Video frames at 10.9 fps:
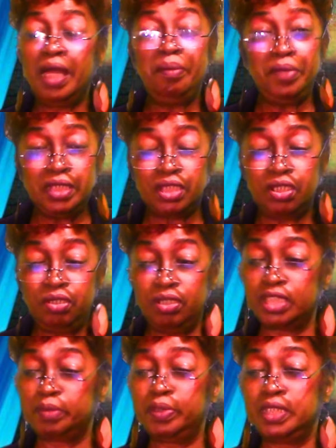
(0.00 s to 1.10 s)
not meant to hurt
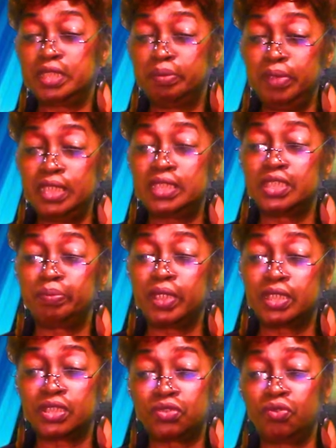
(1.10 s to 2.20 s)
us, but it's meant to make
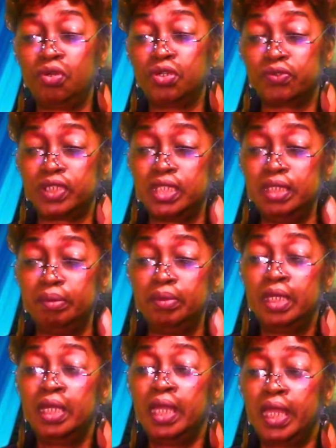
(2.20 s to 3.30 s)
us stronger in Him
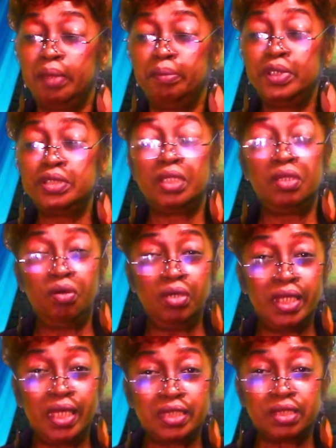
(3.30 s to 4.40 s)
and build a
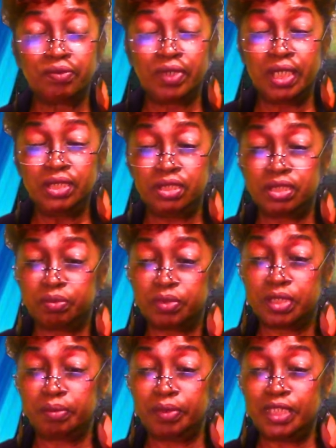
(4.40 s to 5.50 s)
long-lasting relationship
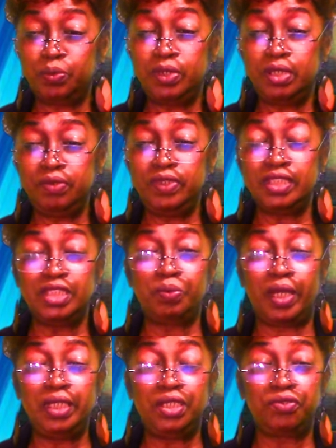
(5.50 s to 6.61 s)
with Him. That's one of the reasons
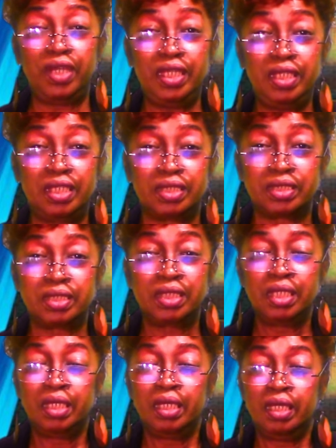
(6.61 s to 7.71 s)
why He created us.
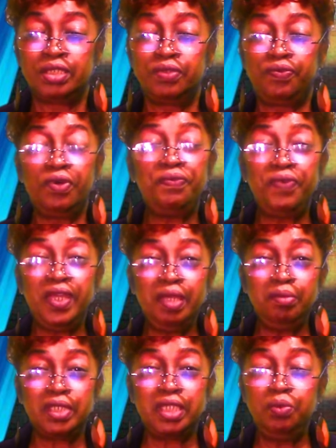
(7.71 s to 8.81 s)
It's for
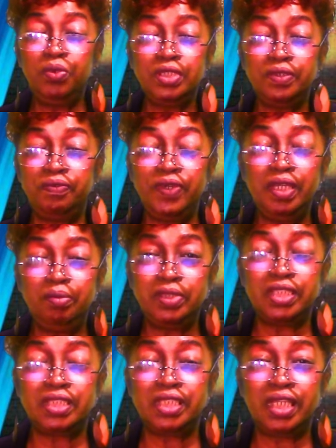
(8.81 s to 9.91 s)
family. He wants a family
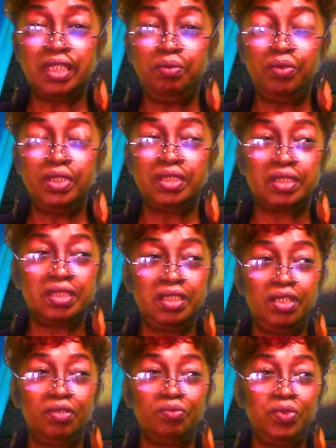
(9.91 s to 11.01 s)
just like He wants,
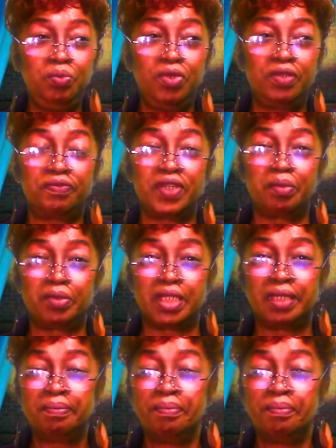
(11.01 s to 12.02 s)
you know, we want a family.